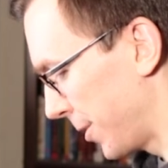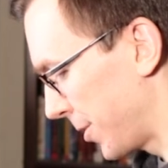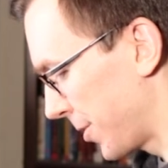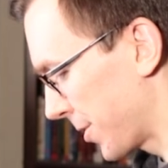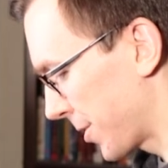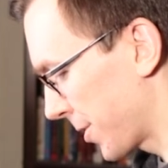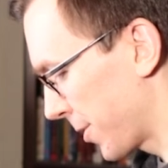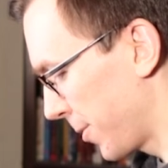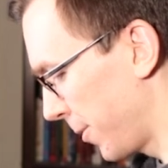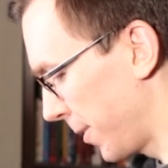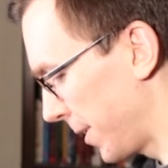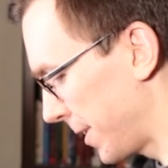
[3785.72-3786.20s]
which
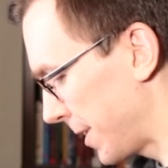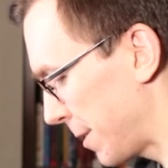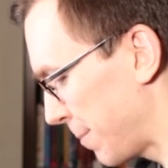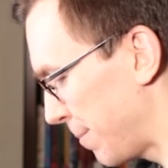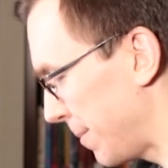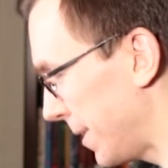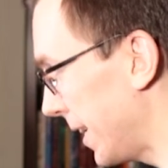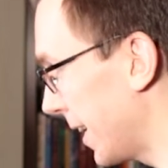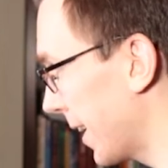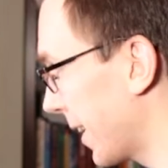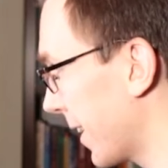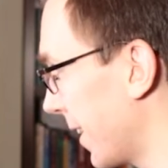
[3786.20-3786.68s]
is going to
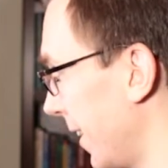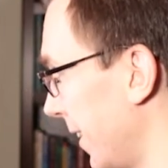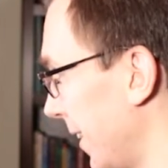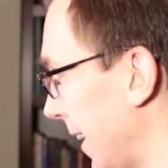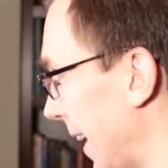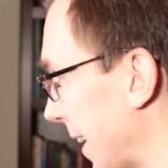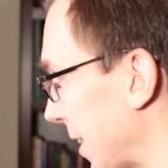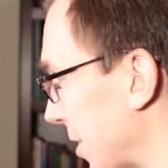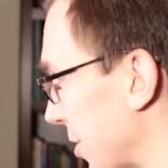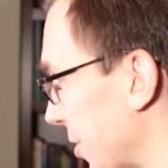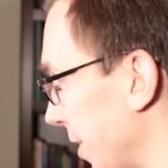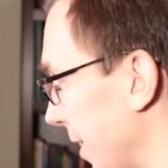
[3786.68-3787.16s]
be a
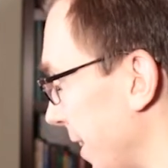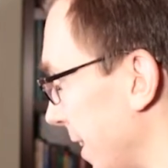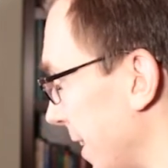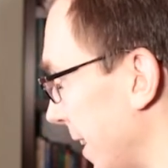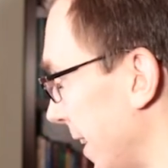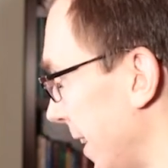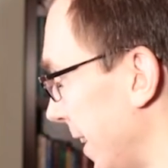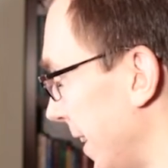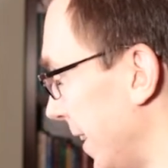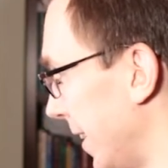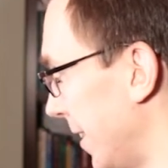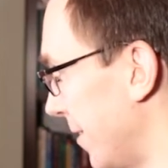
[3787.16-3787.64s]
collection
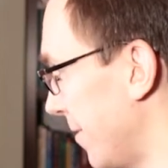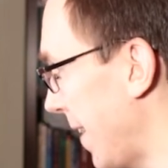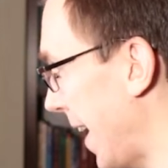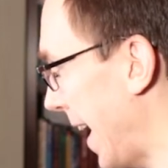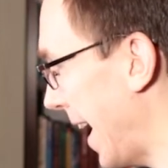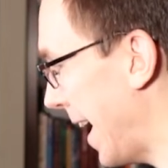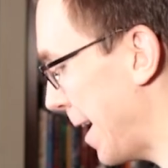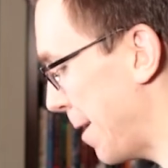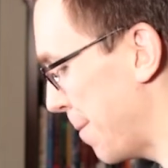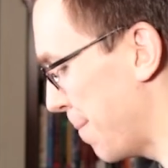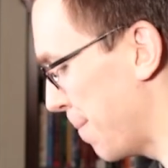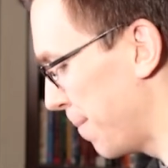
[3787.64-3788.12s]
of
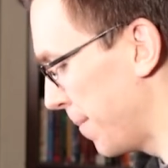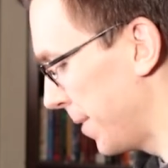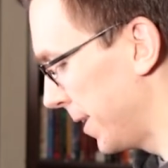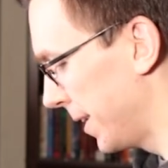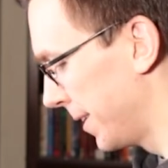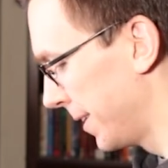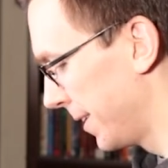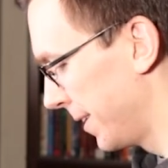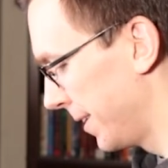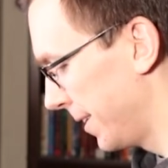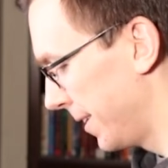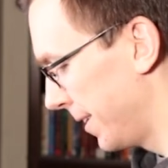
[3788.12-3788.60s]

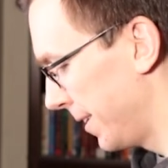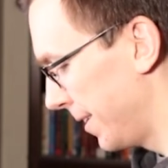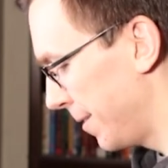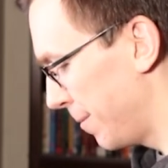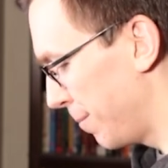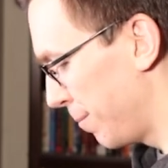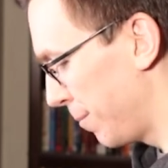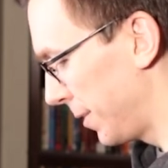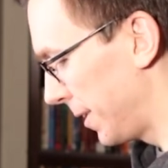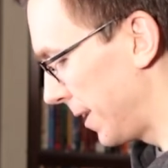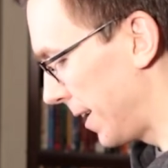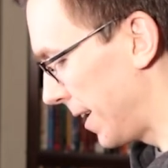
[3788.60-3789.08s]
M
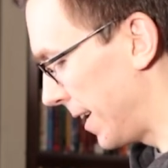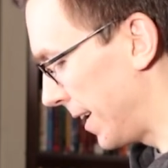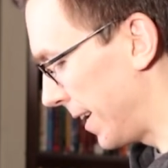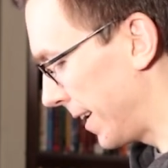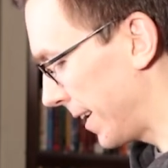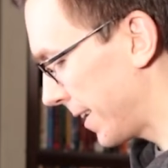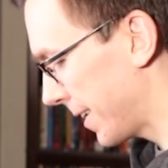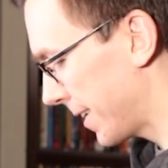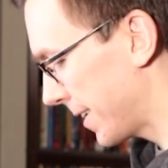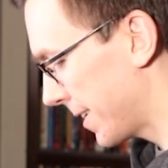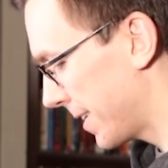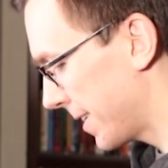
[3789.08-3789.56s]

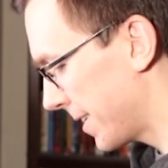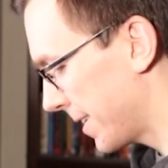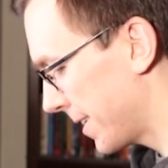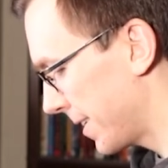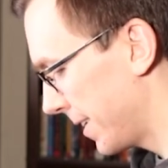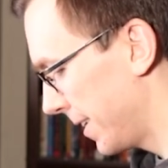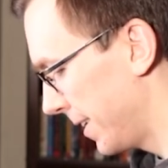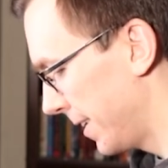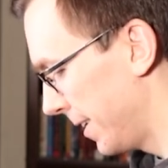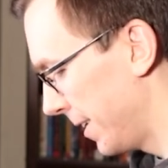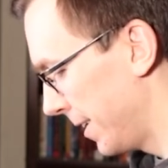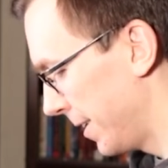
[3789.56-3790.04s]

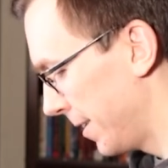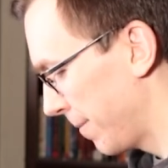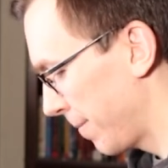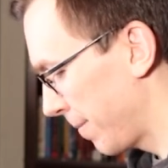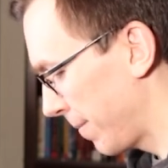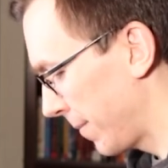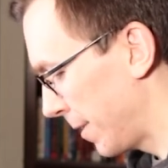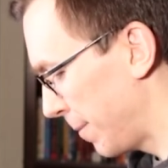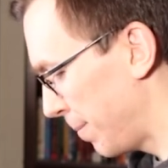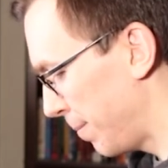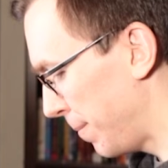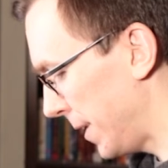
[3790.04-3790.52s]
blocks,
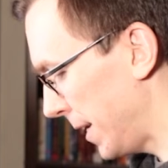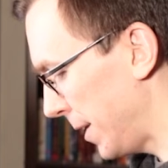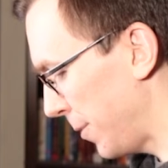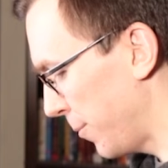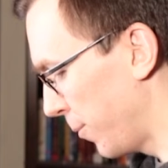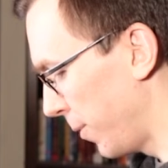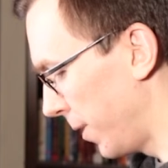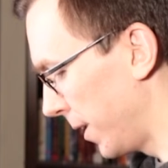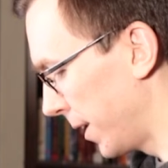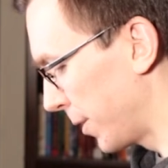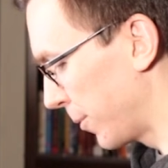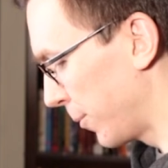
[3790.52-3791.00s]

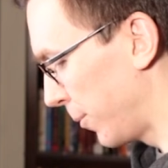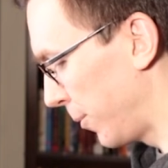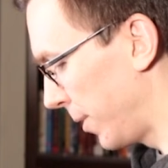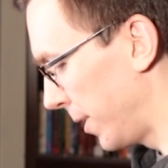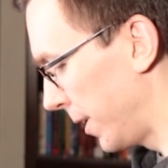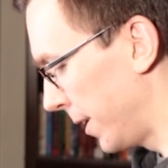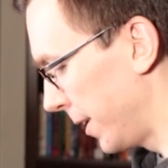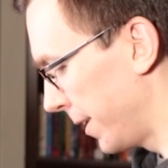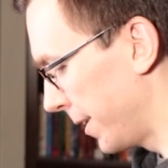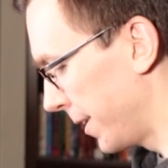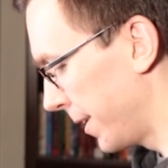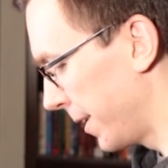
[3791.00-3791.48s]

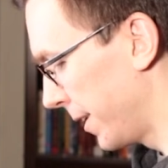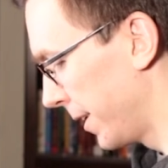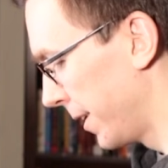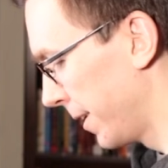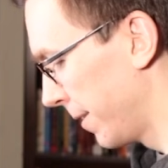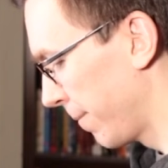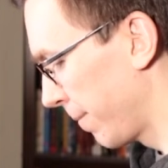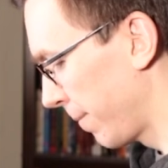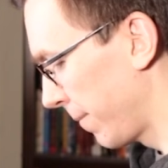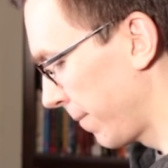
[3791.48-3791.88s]
B11